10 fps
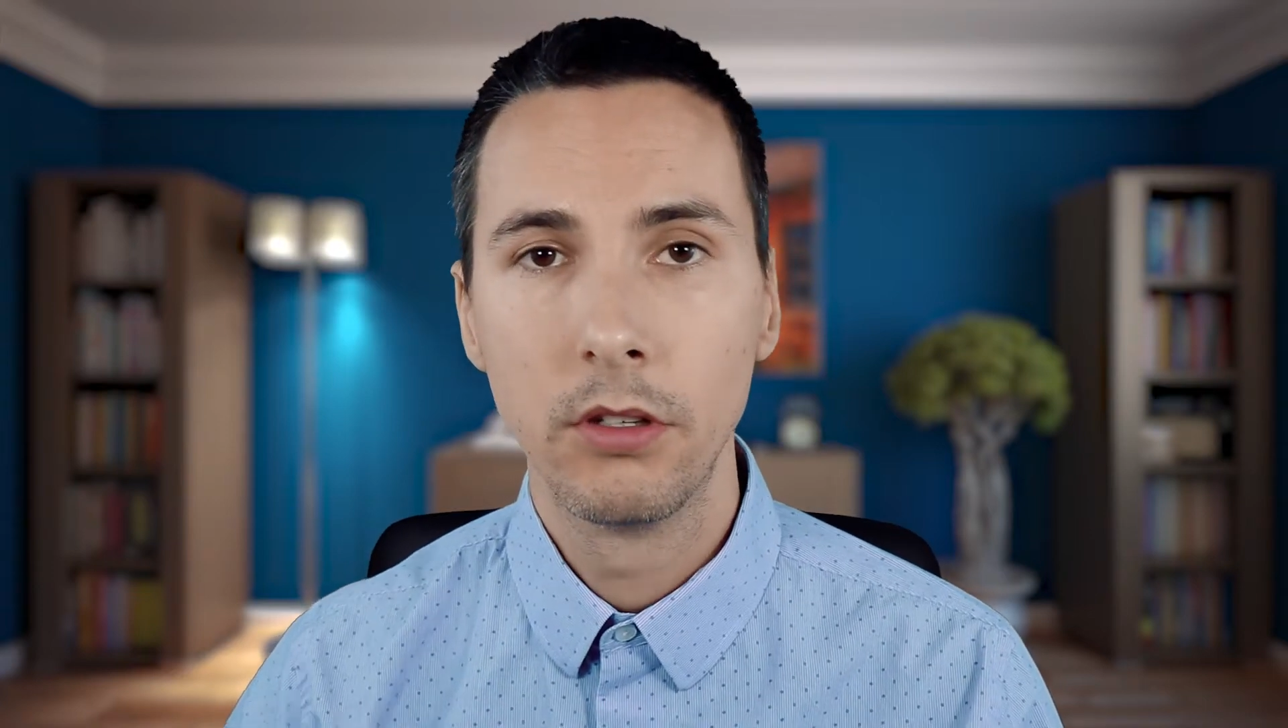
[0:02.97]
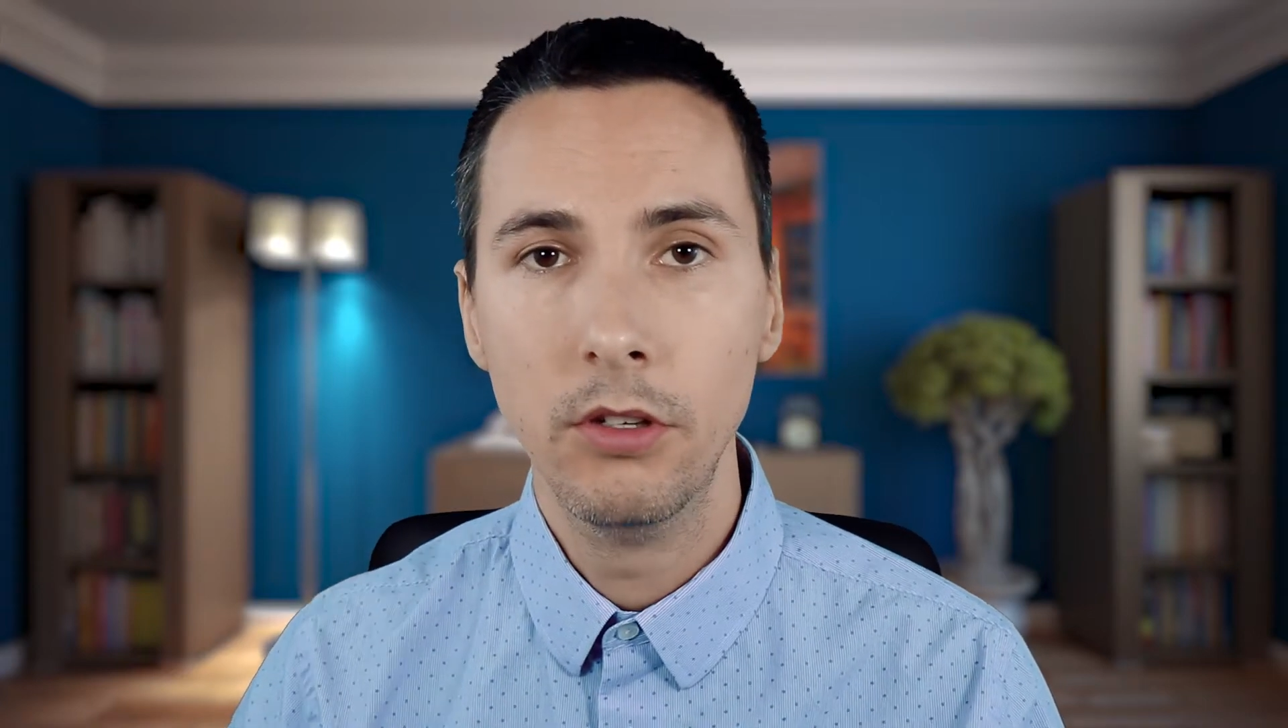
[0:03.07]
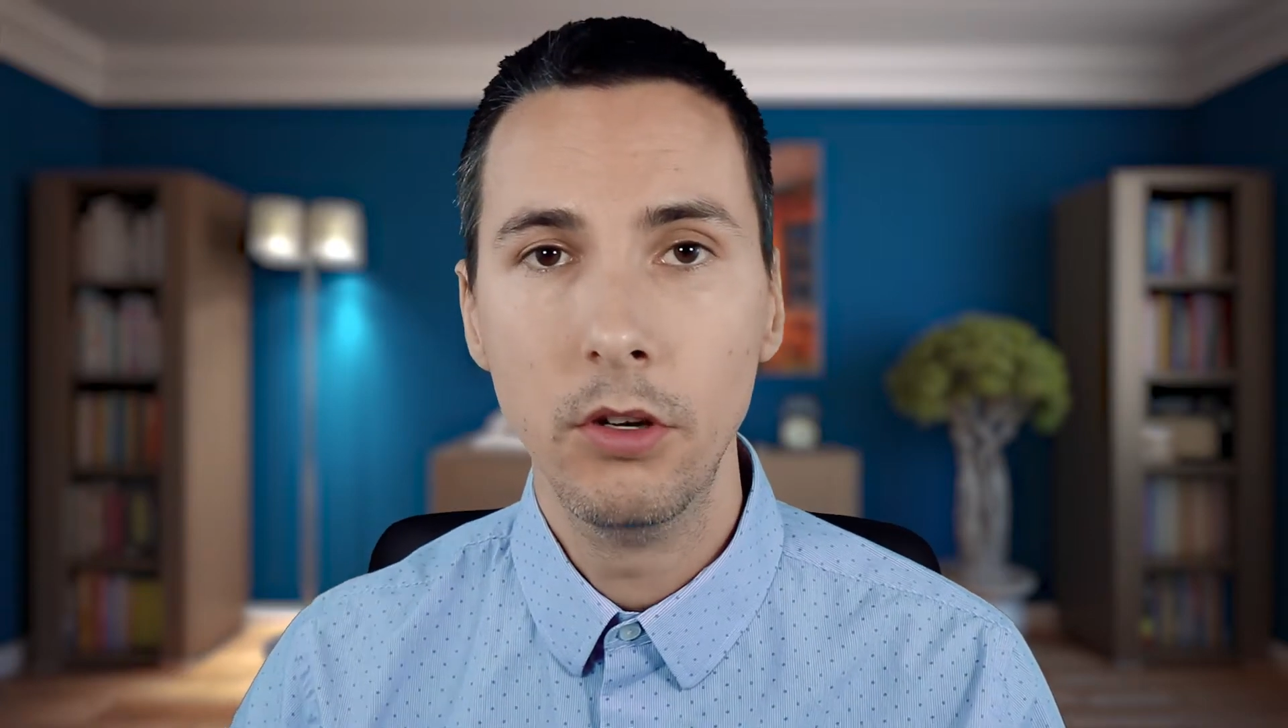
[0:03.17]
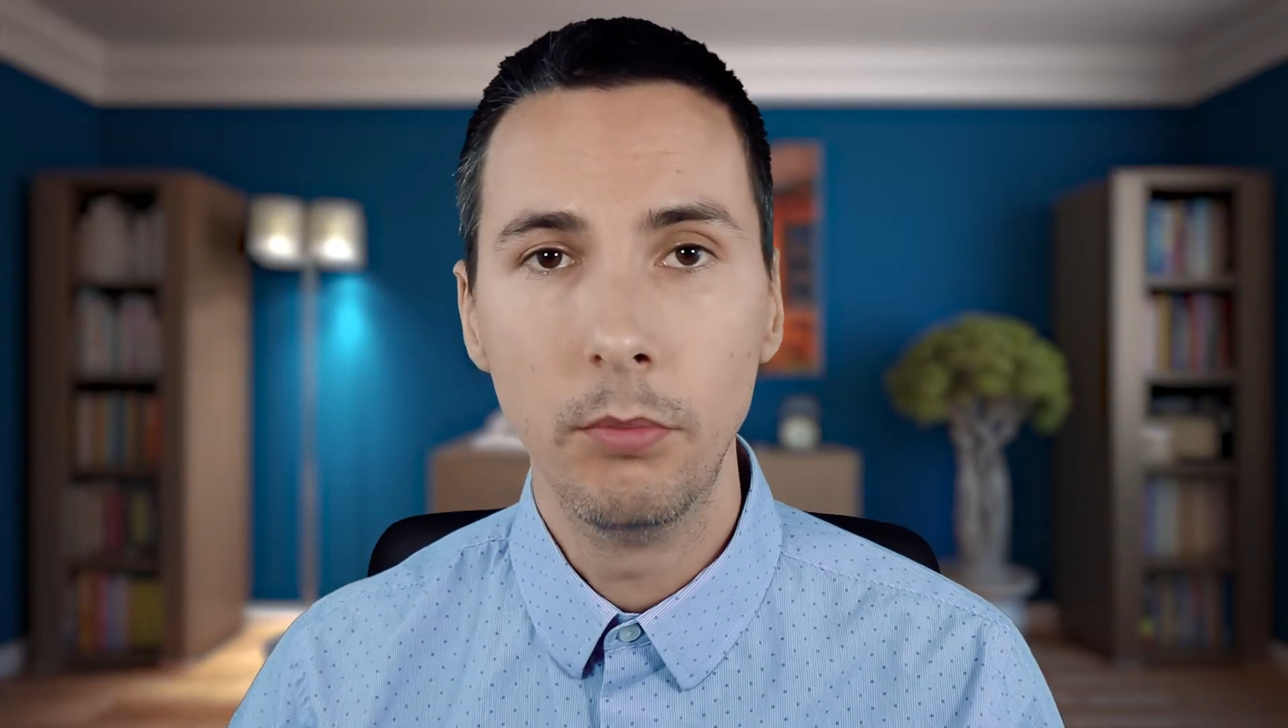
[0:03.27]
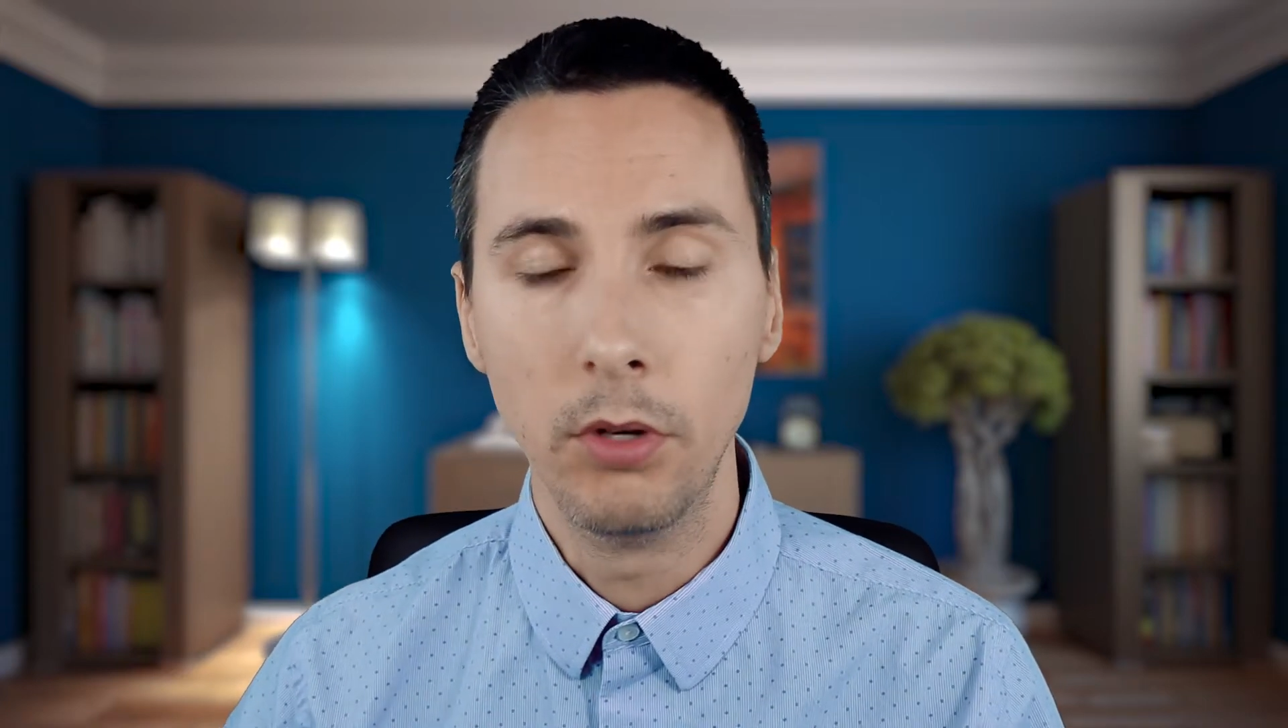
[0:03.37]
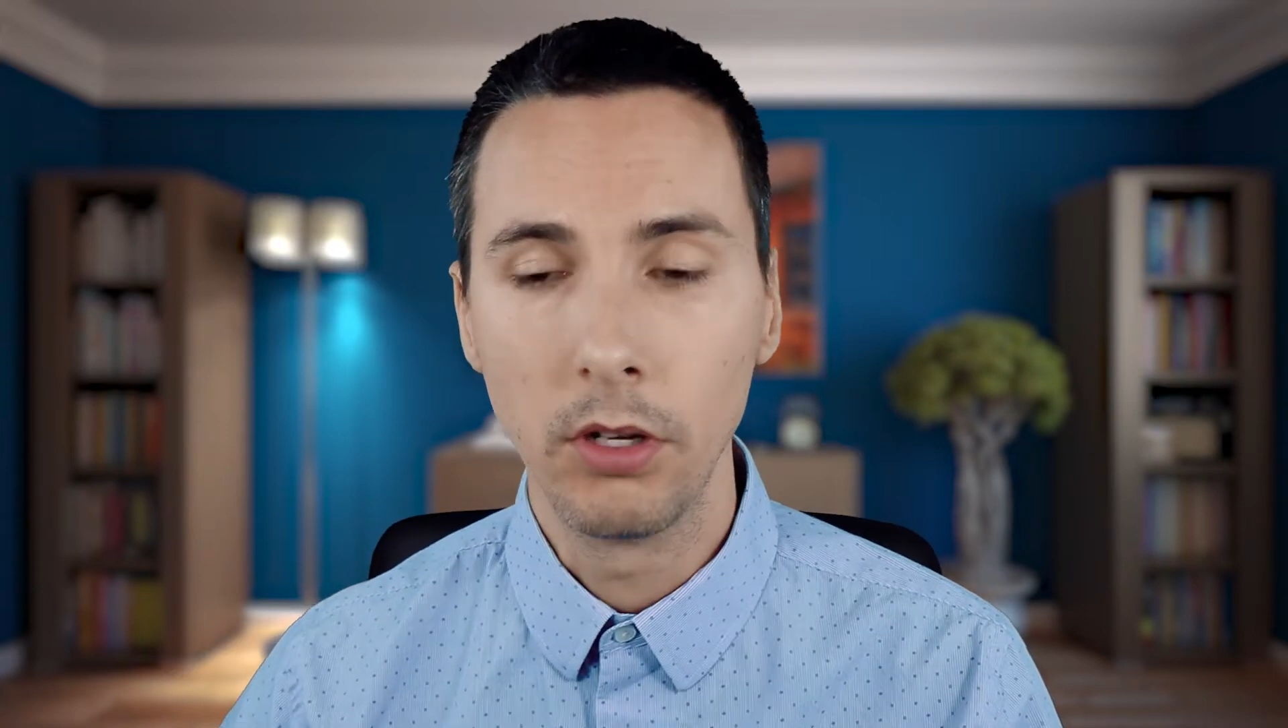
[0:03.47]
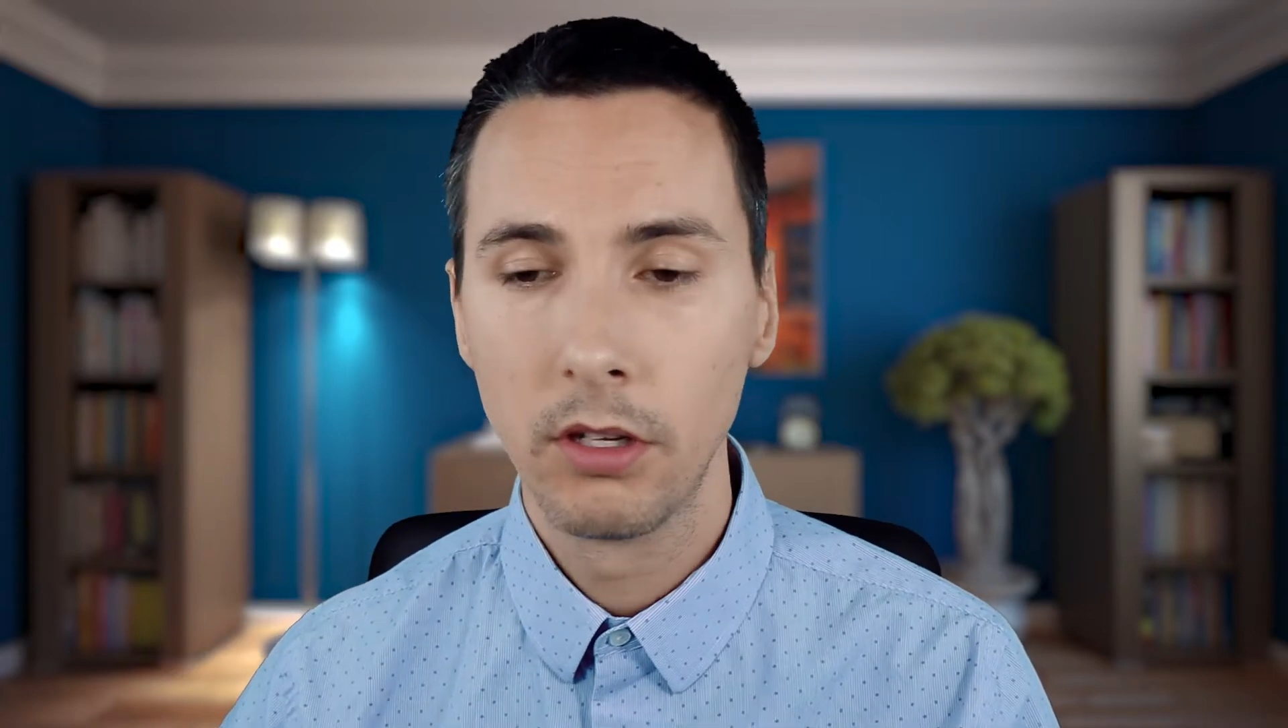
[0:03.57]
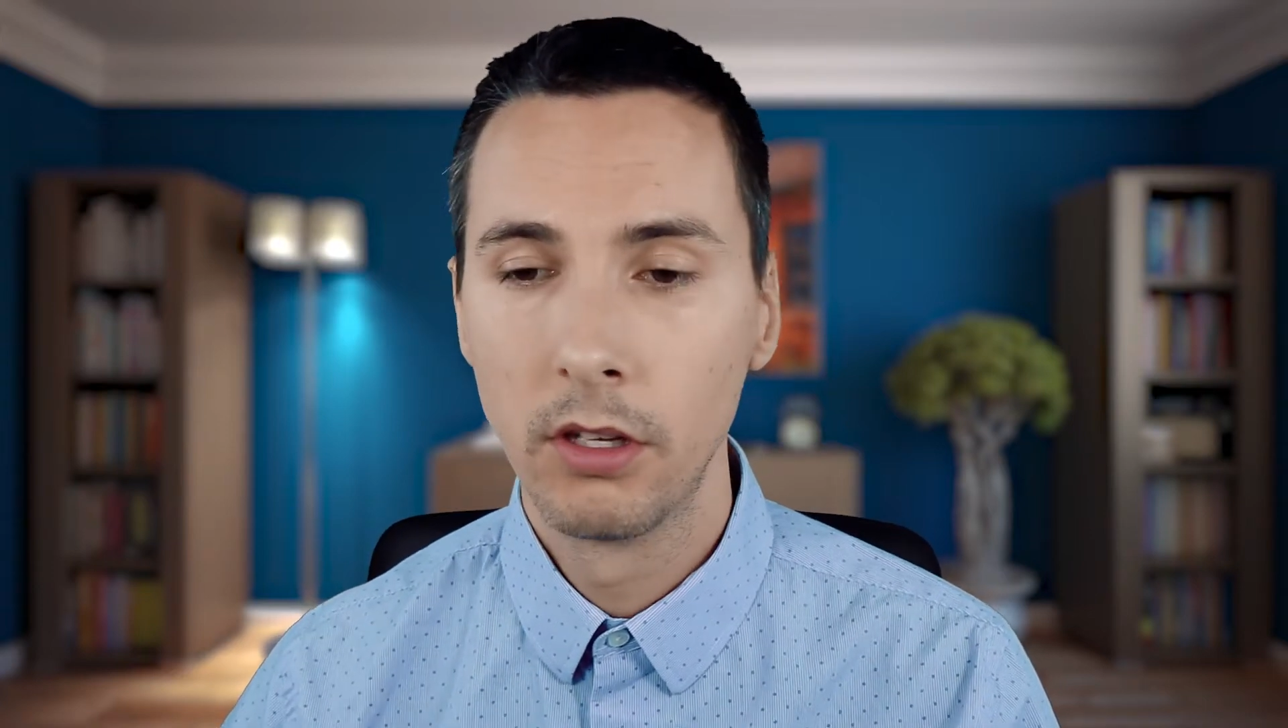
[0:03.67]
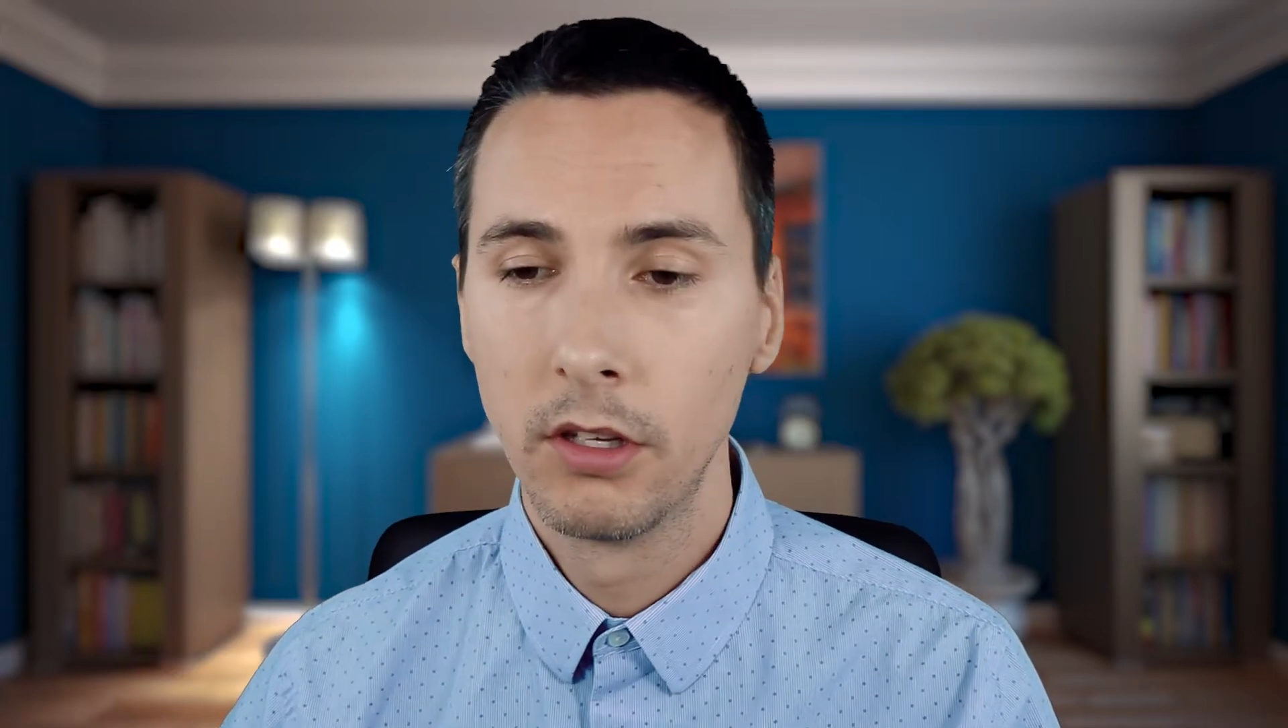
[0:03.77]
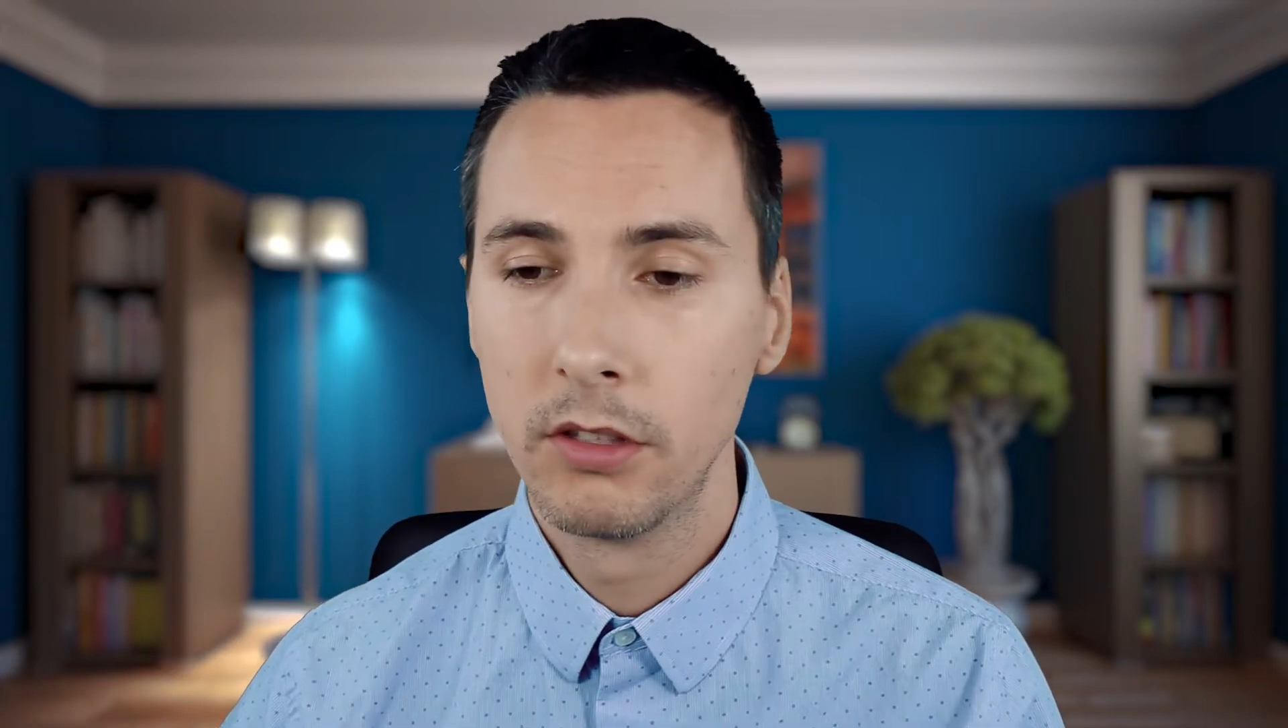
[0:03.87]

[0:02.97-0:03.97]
notebook.